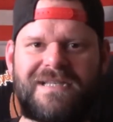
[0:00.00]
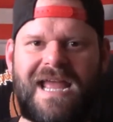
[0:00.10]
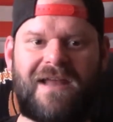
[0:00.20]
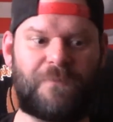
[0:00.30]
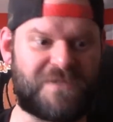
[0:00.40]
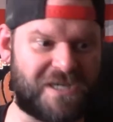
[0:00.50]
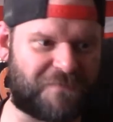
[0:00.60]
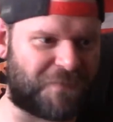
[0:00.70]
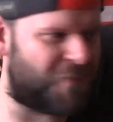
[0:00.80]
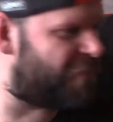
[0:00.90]
and Adam
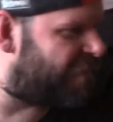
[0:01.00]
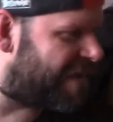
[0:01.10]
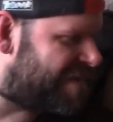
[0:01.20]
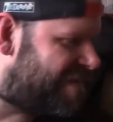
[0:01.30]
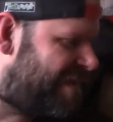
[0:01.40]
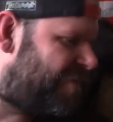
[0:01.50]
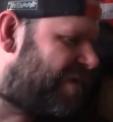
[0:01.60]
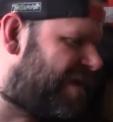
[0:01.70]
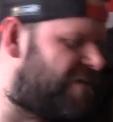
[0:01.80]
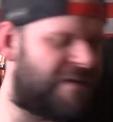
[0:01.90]
Schiff will do a fucking
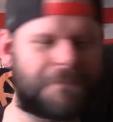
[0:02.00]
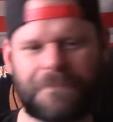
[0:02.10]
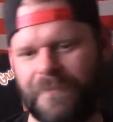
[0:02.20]
secret hearing